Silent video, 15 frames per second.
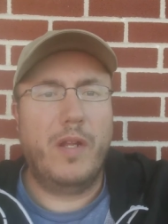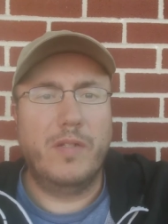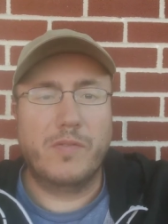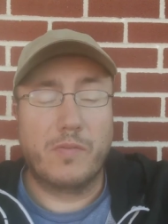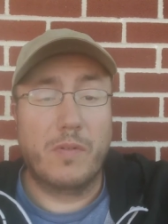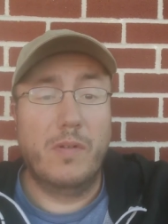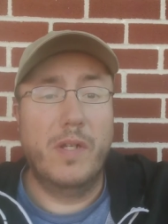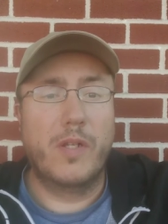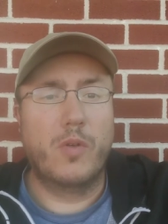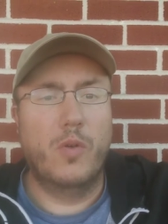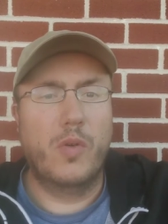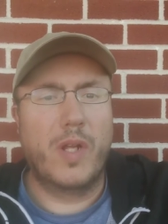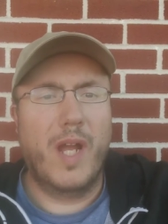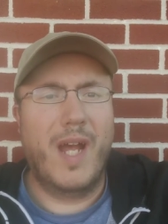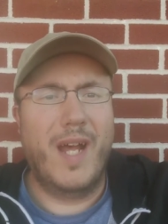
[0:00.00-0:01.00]
He's a really
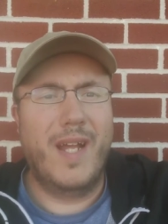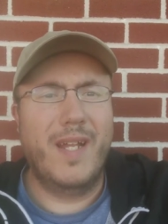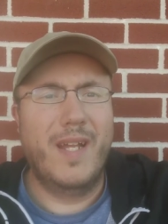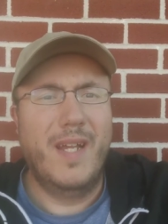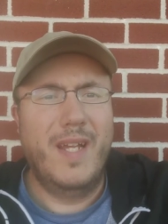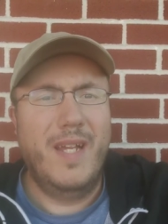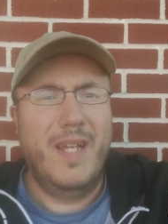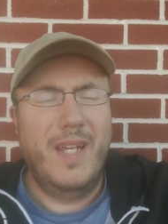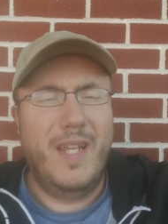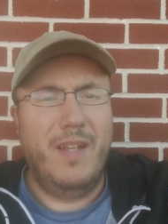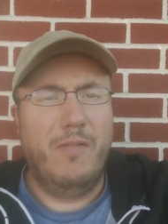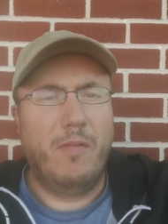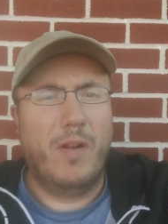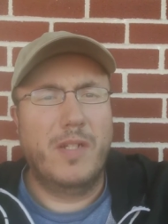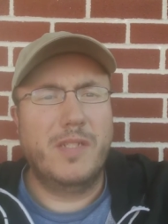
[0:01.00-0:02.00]
cool guy.
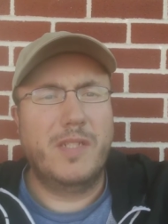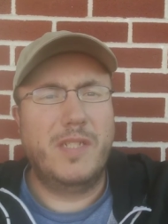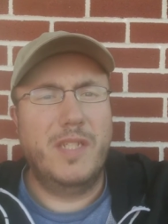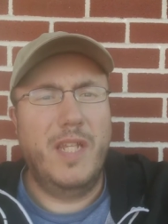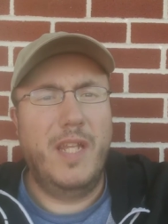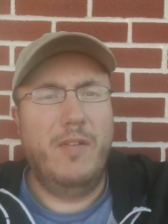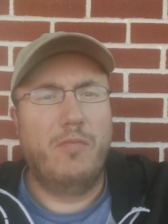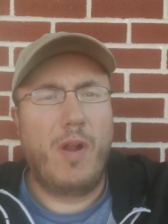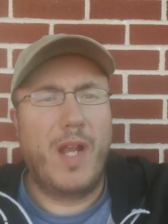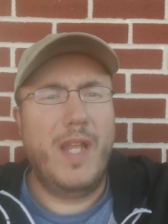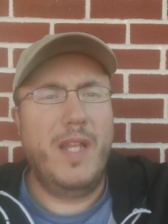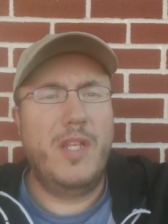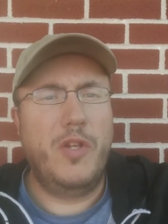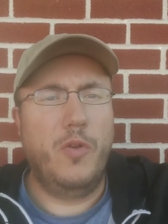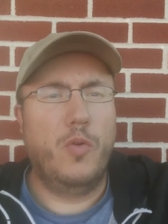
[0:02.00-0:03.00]
He runs the
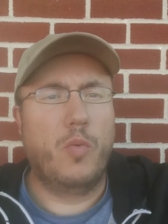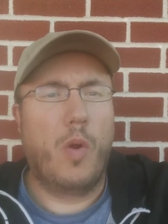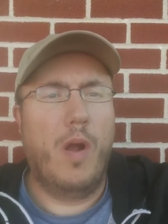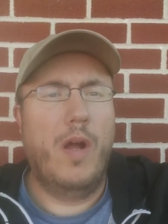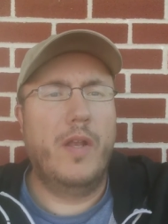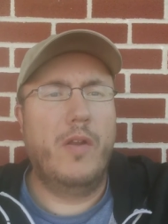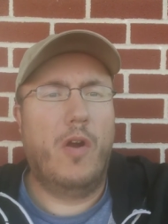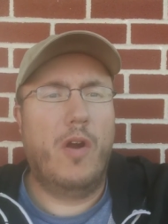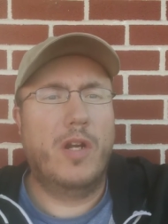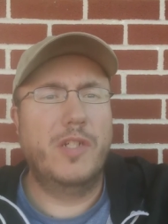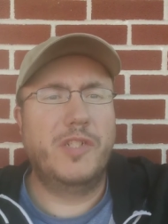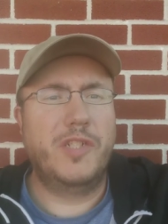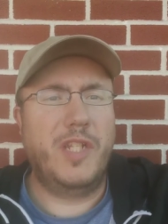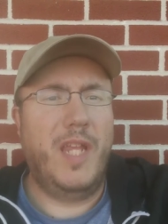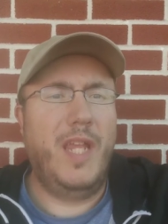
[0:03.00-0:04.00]
Ready to Run
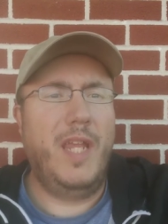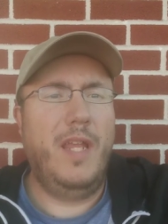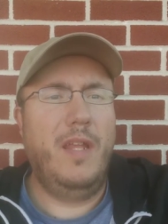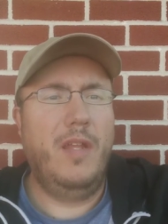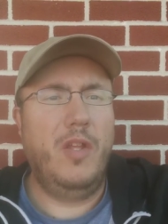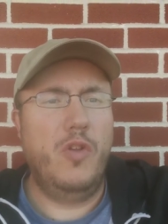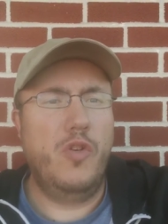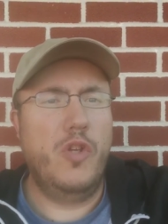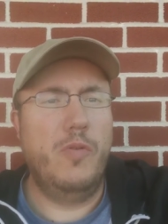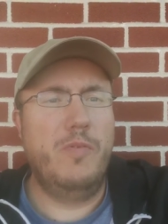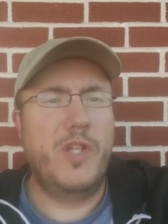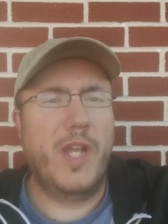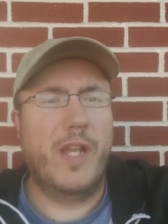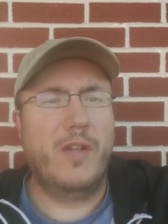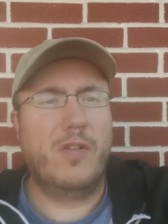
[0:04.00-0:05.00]
RC YouTube
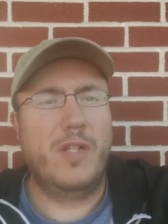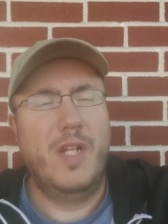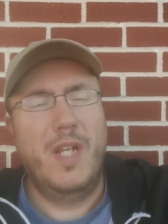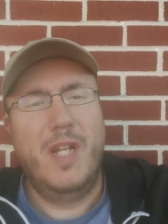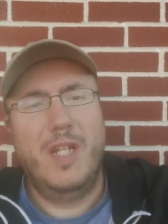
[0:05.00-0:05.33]
channel.